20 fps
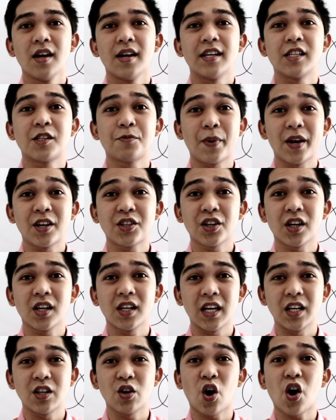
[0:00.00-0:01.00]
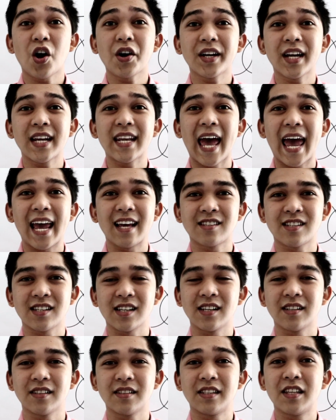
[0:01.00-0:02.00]
especially in
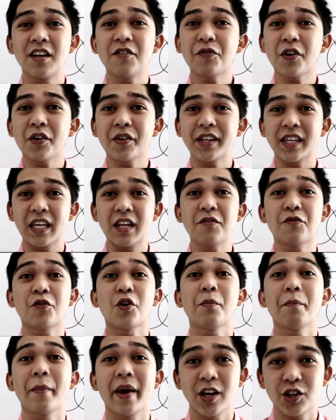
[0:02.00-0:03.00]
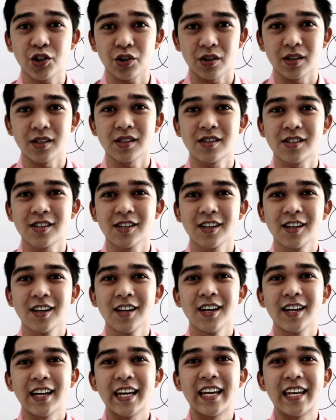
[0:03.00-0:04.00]
organizing different informations
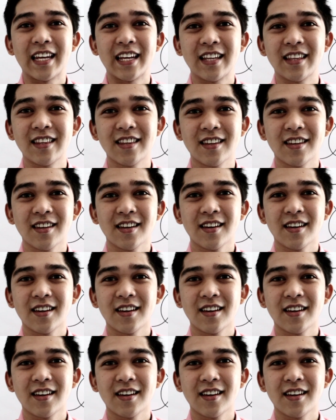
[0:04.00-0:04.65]
in